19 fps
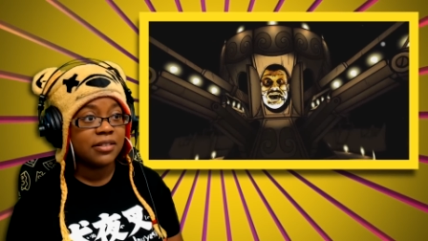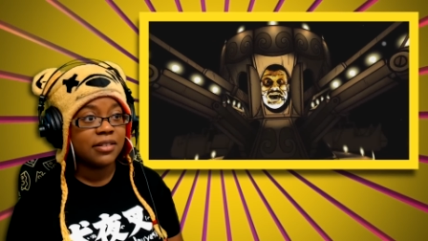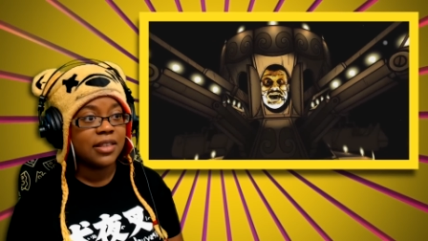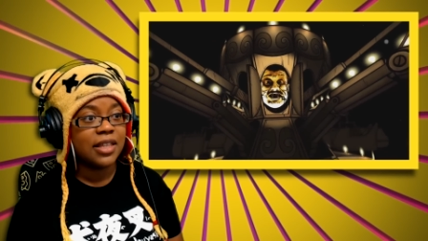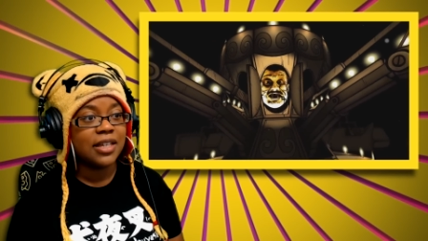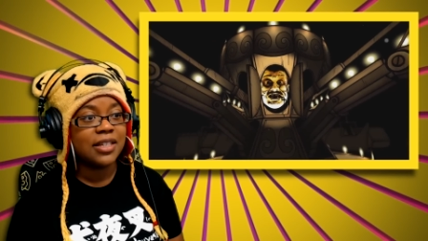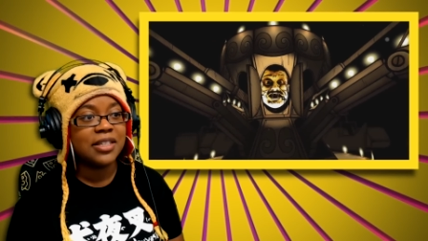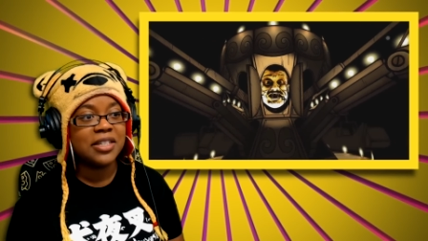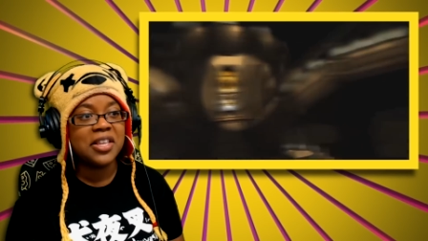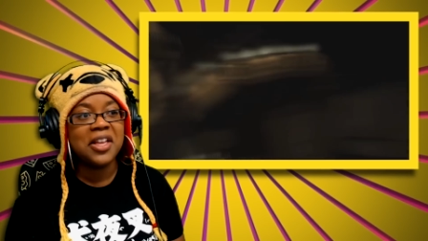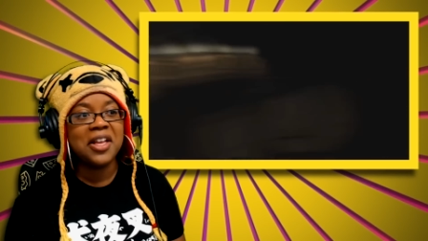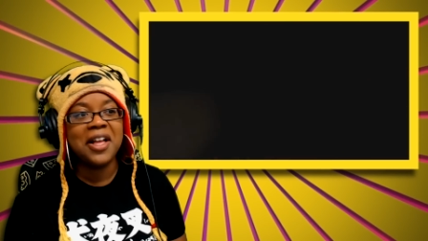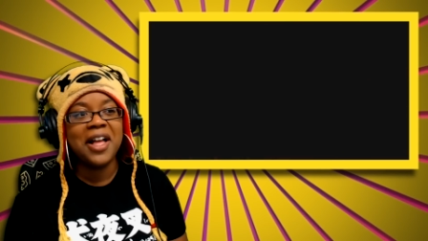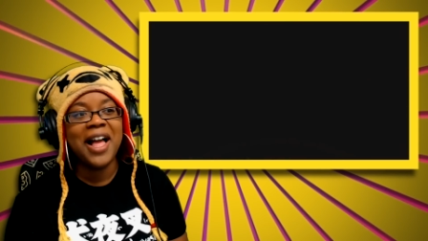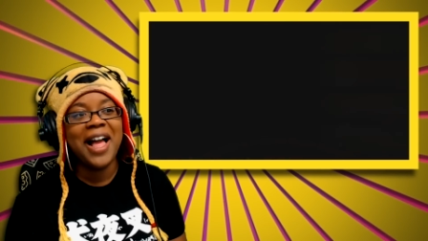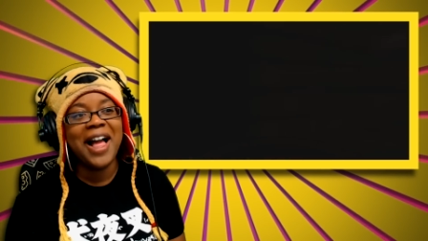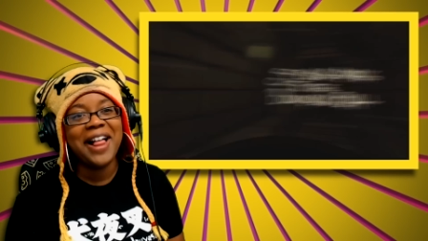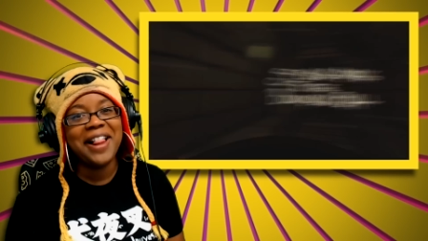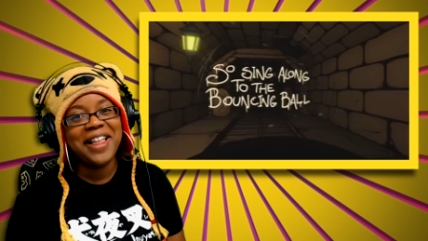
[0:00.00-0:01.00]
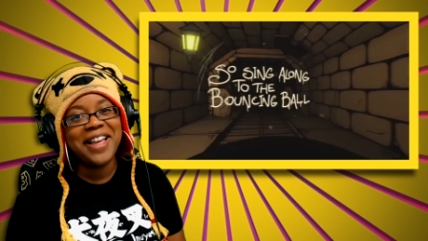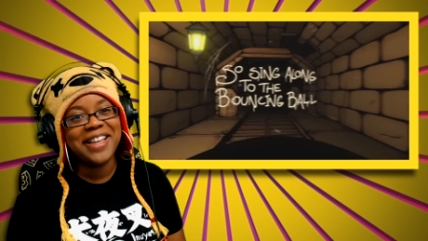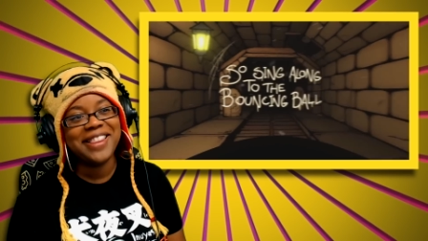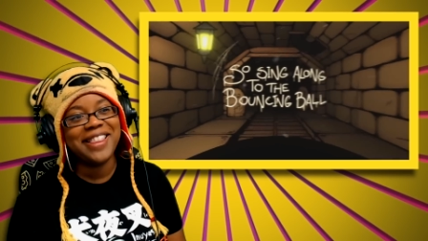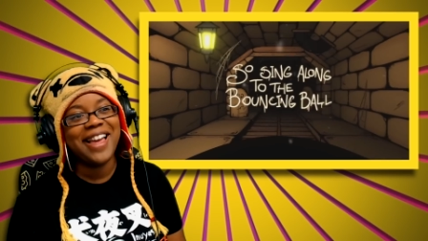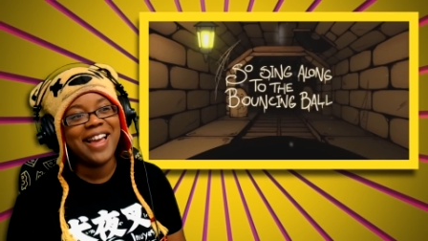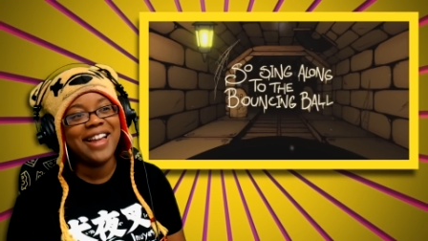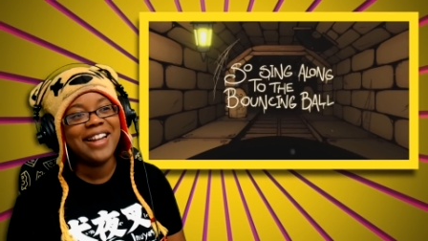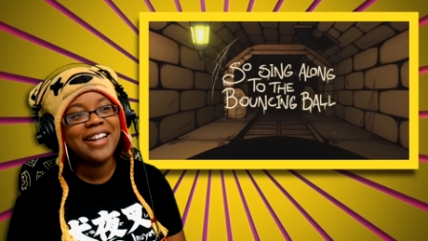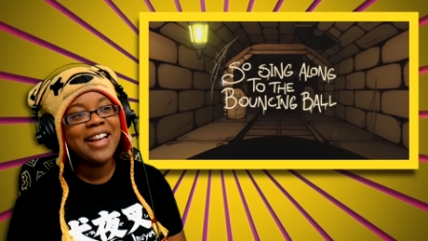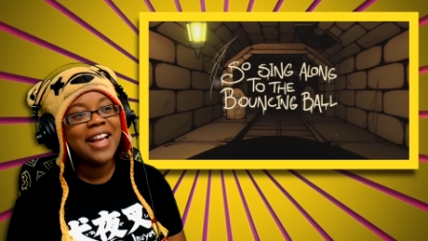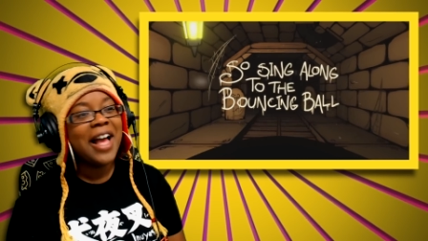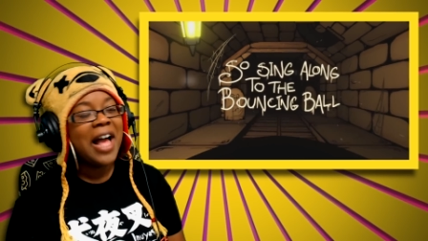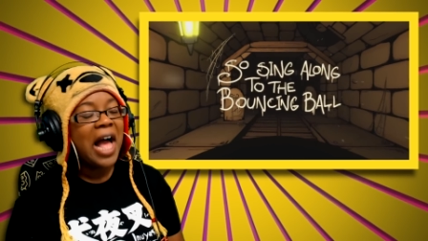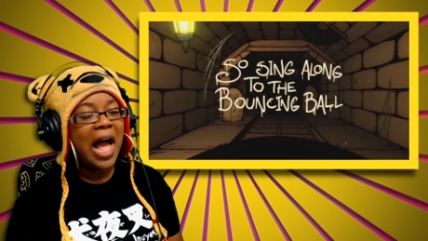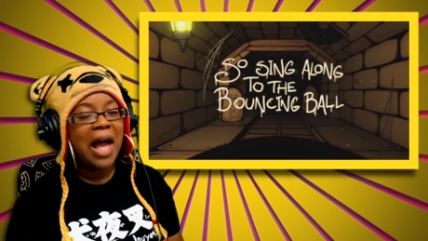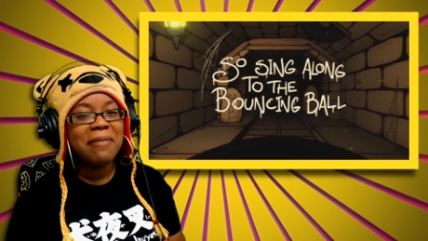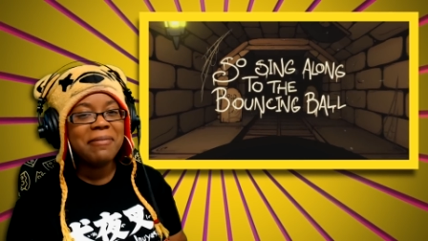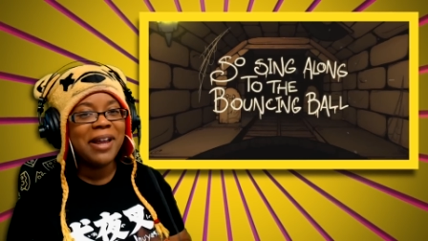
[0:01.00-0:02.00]
This, I like that.
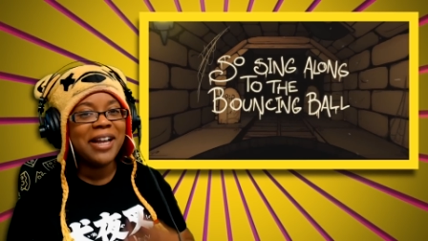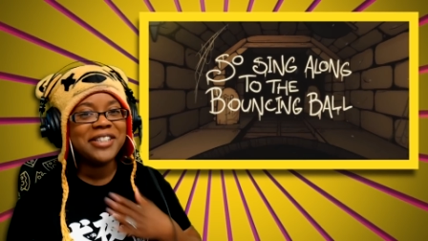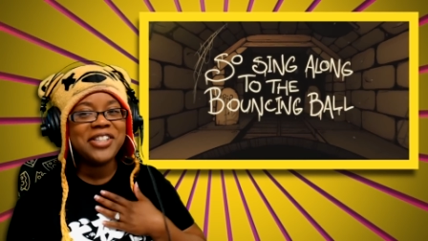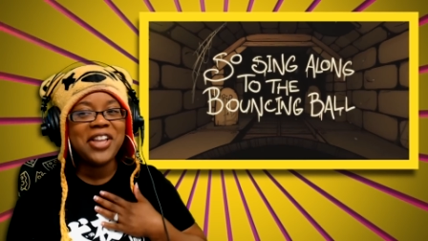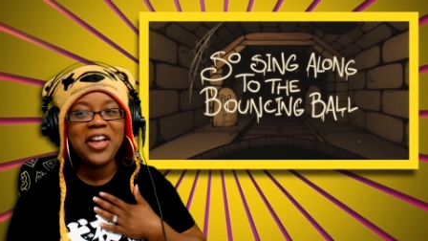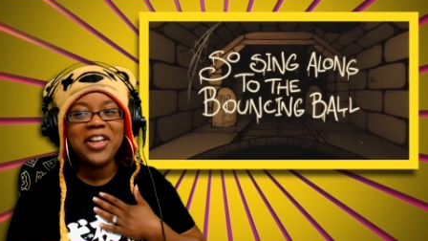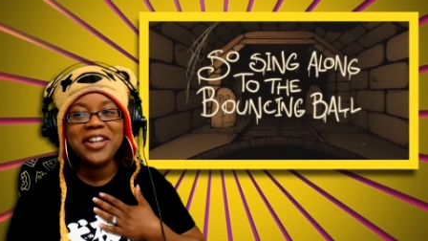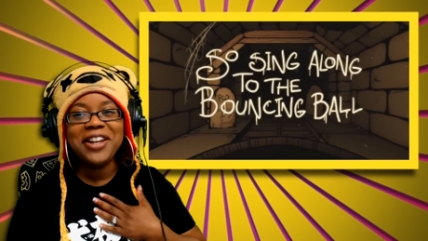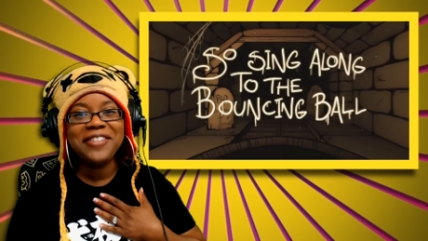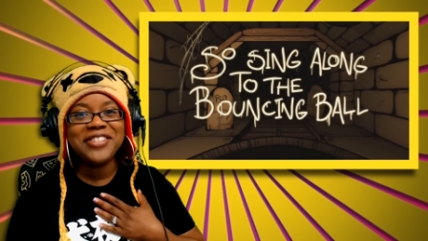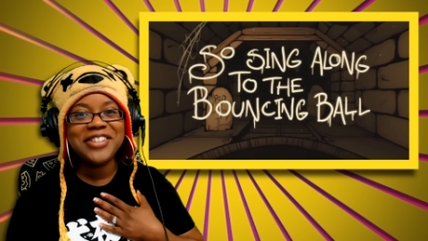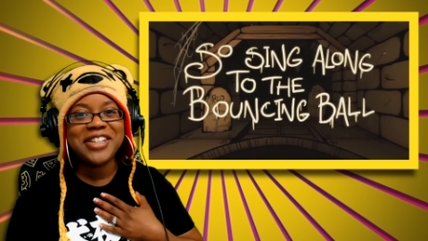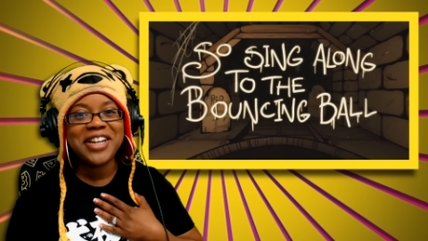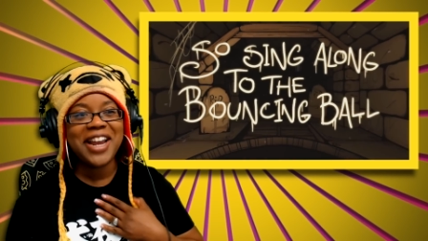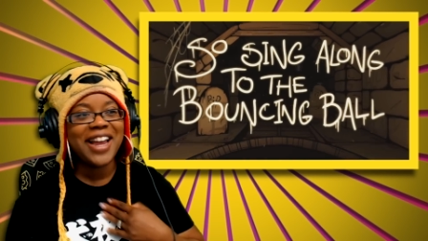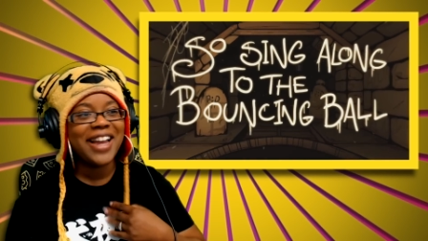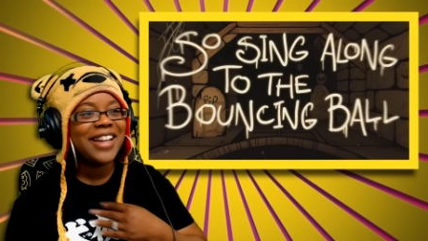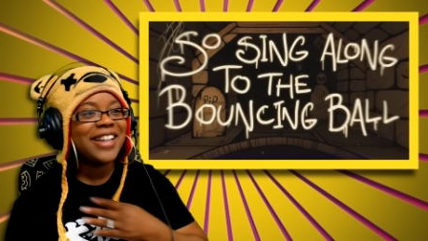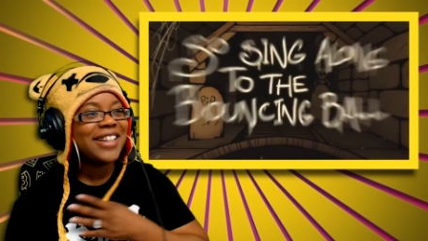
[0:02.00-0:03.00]
I'm not tall enough to die.